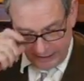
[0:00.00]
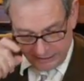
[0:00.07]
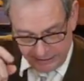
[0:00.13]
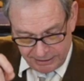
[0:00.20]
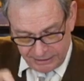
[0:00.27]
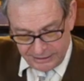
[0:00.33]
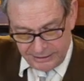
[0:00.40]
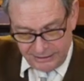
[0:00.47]

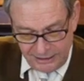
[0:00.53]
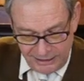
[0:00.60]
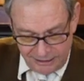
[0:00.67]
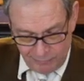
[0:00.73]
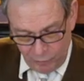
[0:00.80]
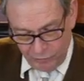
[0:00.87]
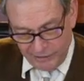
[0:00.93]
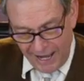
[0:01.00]
It's the
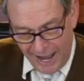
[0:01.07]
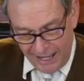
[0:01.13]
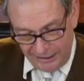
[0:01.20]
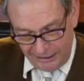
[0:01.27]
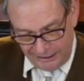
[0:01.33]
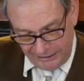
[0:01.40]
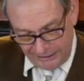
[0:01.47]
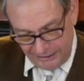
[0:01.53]
city
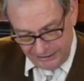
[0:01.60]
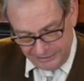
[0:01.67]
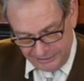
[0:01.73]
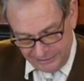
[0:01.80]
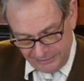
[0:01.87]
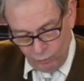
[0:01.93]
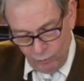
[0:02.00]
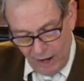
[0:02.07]
mortality
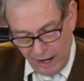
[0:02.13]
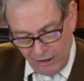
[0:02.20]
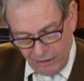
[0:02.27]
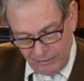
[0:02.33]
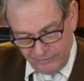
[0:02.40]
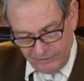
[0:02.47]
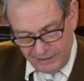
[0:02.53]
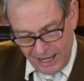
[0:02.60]
list,
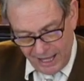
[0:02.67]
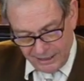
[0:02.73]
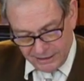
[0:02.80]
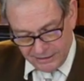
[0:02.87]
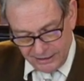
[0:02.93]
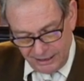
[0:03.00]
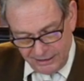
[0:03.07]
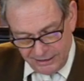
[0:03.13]
record of
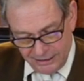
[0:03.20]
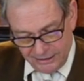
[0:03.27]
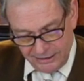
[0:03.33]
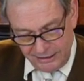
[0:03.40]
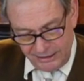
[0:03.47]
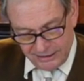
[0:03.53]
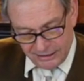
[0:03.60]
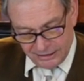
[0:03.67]
deaths and
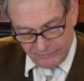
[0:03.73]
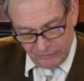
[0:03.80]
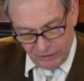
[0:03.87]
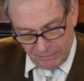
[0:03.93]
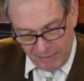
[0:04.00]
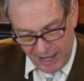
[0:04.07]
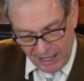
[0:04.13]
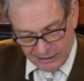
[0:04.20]
diseases for
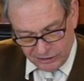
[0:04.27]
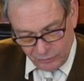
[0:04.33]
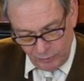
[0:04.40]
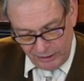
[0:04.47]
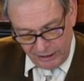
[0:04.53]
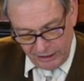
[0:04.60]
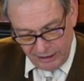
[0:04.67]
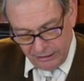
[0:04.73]
the past
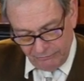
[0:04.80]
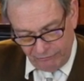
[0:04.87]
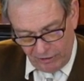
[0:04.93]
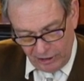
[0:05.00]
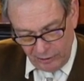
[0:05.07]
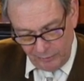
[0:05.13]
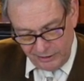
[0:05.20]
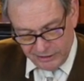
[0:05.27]
week. The
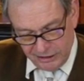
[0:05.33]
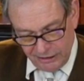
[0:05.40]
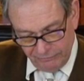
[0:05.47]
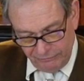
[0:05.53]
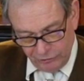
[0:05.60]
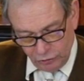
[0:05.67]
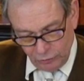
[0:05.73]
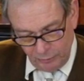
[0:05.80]
following is the
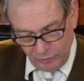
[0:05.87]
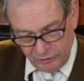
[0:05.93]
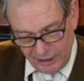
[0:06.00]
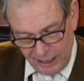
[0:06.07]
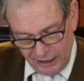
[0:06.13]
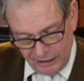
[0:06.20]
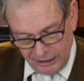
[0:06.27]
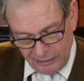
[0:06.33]
official
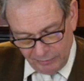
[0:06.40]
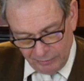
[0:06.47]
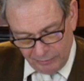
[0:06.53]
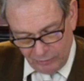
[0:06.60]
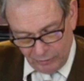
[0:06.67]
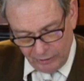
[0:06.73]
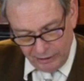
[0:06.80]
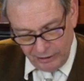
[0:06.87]
mortality
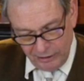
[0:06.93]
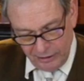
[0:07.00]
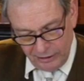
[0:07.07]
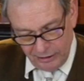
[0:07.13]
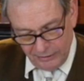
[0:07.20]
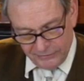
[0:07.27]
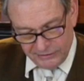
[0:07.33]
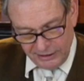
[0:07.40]
report
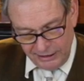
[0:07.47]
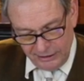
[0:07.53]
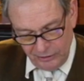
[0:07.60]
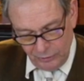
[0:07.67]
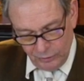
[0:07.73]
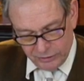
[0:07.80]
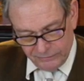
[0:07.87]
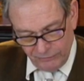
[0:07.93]
of St.
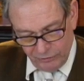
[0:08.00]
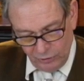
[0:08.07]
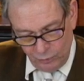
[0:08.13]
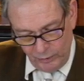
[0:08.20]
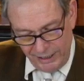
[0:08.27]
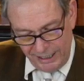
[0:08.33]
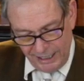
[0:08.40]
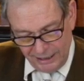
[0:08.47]
Louis for the
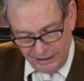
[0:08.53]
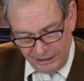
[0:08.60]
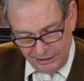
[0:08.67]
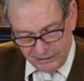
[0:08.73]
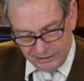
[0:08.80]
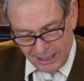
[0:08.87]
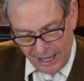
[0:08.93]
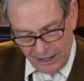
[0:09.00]
week ending
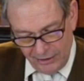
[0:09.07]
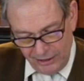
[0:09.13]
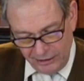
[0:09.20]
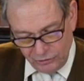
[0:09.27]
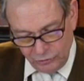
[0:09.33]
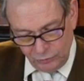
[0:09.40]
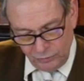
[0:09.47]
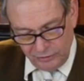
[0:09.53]
Saturday,
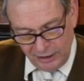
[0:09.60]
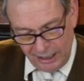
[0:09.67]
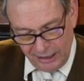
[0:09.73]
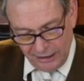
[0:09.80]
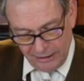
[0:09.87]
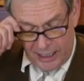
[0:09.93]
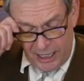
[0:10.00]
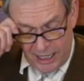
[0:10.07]
June
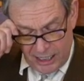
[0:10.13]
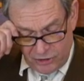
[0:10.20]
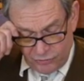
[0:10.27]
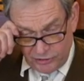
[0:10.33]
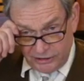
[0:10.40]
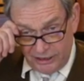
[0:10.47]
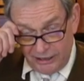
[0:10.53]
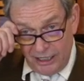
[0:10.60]
10th.
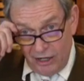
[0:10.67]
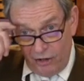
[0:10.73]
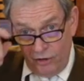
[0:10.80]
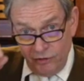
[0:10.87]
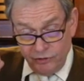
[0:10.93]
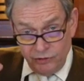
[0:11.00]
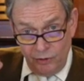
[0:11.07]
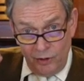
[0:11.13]
Interesting.
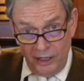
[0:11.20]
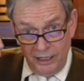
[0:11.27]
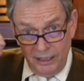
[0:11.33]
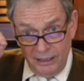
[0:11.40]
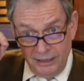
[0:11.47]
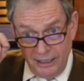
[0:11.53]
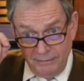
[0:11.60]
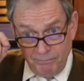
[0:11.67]

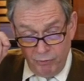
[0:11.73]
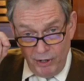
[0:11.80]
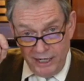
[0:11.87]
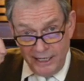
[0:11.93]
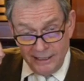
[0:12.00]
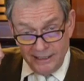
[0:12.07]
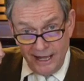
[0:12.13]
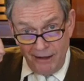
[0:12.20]
They
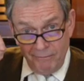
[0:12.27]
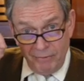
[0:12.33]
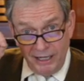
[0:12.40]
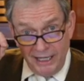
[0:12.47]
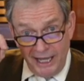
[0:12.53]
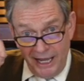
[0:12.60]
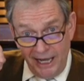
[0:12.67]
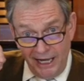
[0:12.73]
break it down
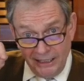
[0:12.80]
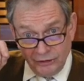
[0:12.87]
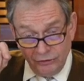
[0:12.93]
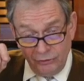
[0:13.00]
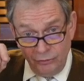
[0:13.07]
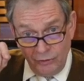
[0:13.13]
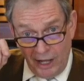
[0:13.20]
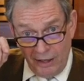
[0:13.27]
by age,
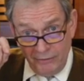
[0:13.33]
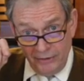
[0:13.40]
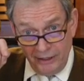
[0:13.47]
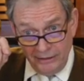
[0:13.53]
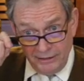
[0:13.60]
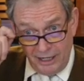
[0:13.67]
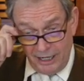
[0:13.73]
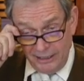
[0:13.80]
how
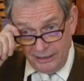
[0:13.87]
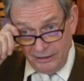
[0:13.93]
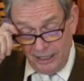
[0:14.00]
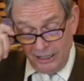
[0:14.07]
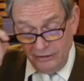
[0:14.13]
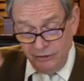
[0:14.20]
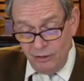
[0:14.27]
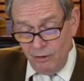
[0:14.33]
they died.
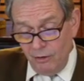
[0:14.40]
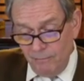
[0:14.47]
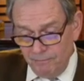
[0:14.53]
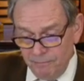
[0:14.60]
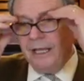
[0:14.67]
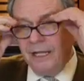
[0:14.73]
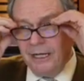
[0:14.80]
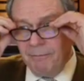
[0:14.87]
And you know
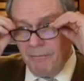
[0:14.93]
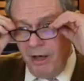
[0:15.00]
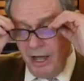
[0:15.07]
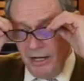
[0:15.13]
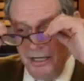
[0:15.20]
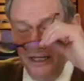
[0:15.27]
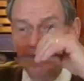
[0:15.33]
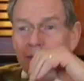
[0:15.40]
how in
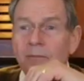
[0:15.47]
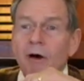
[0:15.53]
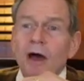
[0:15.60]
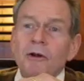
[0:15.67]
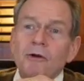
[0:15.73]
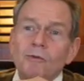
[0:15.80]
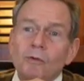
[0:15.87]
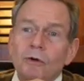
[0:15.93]
the
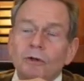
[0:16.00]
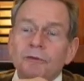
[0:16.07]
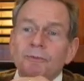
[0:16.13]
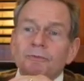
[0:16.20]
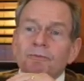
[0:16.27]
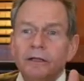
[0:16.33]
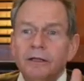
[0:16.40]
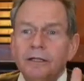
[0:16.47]
modern
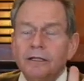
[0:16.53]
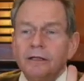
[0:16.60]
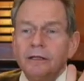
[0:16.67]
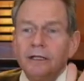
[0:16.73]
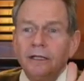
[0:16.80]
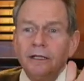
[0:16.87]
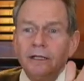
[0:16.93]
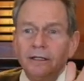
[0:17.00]
world,
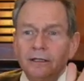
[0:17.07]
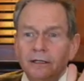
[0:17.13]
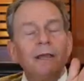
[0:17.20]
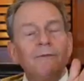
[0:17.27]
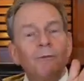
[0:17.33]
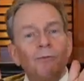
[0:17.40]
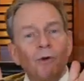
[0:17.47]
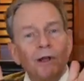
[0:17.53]

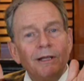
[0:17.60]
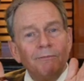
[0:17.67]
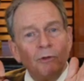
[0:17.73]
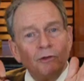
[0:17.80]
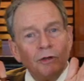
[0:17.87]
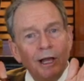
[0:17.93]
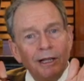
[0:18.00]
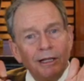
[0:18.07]
if you break
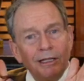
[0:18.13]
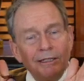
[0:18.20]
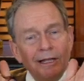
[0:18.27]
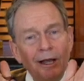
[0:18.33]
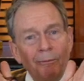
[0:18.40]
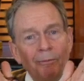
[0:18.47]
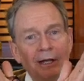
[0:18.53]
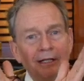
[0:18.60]
mortality
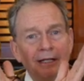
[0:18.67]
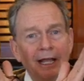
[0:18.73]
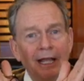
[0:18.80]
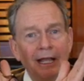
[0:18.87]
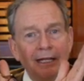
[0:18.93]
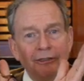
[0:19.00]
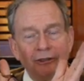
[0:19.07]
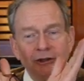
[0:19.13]
down by
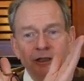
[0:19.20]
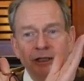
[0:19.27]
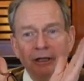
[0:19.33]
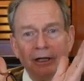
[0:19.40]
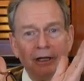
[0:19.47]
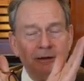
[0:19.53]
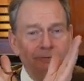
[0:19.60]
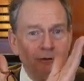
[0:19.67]
age
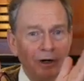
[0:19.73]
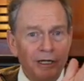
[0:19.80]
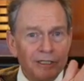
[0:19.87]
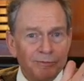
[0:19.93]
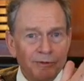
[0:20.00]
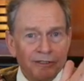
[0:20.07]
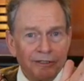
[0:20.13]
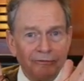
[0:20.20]
for any
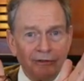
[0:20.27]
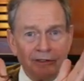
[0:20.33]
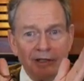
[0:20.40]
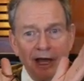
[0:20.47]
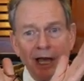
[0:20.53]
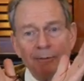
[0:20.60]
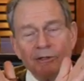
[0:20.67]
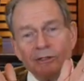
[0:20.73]
specific
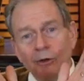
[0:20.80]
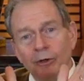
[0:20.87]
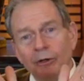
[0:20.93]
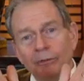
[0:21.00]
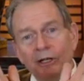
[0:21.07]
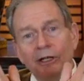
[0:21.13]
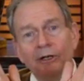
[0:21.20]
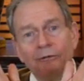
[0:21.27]
time, it's going to
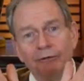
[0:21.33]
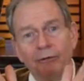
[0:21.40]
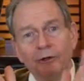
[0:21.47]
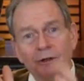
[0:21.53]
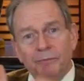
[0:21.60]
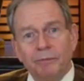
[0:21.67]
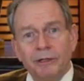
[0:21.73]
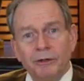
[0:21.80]
be an
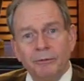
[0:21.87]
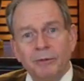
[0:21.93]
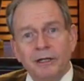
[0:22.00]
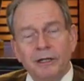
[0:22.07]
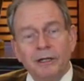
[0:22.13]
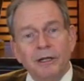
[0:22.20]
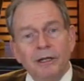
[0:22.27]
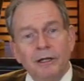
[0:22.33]
inverted
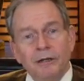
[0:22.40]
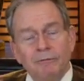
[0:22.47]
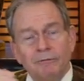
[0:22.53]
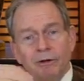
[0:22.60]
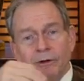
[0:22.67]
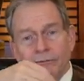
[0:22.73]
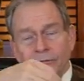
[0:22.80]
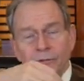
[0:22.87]
pyramid.
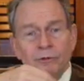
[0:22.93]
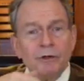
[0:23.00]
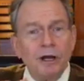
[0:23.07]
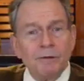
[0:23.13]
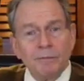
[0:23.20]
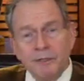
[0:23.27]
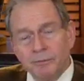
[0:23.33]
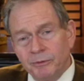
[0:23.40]
Very few
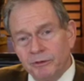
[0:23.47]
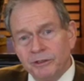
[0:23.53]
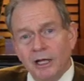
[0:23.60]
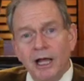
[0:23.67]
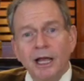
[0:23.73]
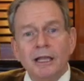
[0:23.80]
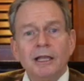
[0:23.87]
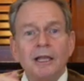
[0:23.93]
young people
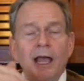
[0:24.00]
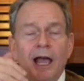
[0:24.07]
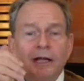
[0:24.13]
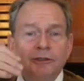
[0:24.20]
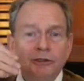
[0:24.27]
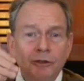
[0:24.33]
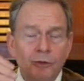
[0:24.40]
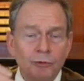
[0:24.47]
die.
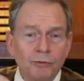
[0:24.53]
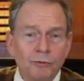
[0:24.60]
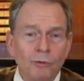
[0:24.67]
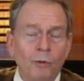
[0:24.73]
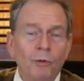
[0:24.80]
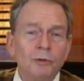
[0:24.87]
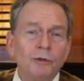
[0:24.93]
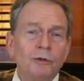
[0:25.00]
As you go
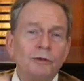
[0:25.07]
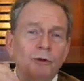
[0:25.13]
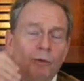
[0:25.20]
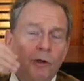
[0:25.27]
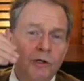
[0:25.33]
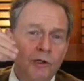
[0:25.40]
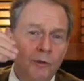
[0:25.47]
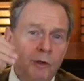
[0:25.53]
older and you
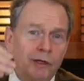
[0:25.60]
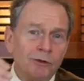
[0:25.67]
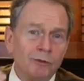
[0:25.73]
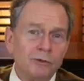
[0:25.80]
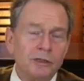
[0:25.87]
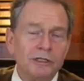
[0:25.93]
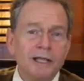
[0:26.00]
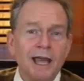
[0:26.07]
work your way
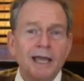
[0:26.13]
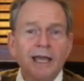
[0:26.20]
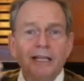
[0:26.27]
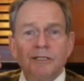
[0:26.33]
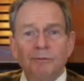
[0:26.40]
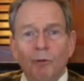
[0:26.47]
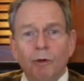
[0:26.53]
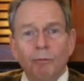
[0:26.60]
through the
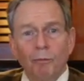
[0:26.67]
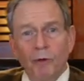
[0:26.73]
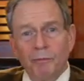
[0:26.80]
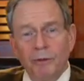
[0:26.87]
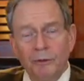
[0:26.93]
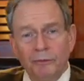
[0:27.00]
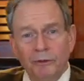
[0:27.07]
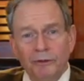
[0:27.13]
decades, more and more
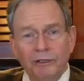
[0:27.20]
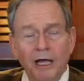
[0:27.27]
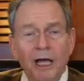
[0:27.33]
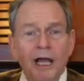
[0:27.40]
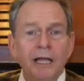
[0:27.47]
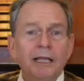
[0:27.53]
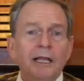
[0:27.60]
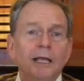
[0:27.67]
people
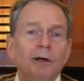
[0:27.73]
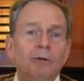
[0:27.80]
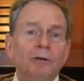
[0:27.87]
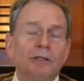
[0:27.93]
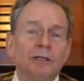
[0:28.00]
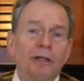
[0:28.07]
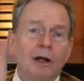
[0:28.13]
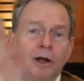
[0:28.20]
die,
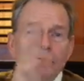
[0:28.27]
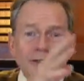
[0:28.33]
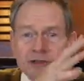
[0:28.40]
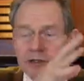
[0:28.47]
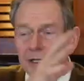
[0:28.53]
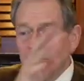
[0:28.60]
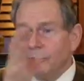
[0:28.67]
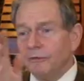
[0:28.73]
with the
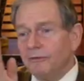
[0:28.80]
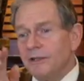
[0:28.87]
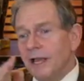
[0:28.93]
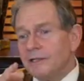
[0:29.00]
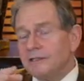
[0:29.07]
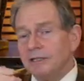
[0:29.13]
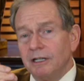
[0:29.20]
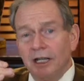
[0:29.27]
largest number of
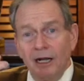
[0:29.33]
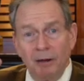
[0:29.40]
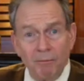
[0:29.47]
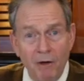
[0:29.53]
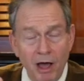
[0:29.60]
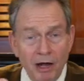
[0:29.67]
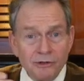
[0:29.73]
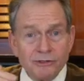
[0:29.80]
deaths in a
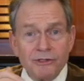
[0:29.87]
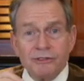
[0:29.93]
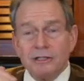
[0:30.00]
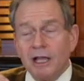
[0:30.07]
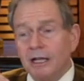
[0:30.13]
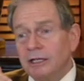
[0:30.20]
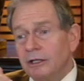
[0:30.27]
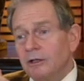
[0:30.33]
modern
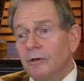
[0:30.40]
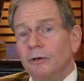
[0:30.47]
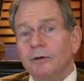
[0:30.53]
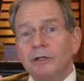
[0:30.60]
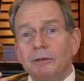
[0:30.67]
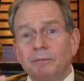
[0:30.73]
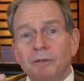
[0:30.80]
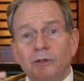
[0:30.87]
society
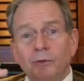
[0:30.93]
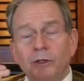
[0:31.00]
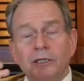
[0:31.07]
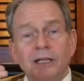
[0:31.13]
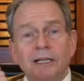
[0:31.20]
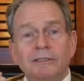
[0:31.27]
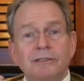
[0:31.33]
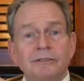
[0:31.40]
occurring between
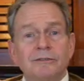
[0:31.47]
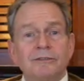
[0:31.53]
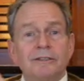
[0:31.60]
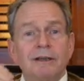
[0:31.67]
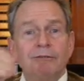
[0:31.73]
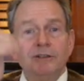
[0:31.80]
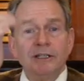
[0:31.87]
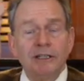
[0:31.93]
the ages of
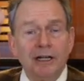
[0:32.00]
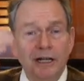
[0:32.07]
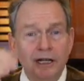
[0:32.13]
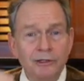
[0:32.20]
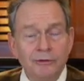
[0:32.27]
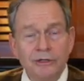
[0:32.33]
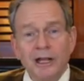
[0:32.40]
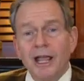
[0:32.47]
70 and
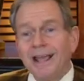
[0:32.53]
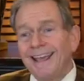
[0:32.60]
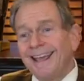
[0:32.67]
100.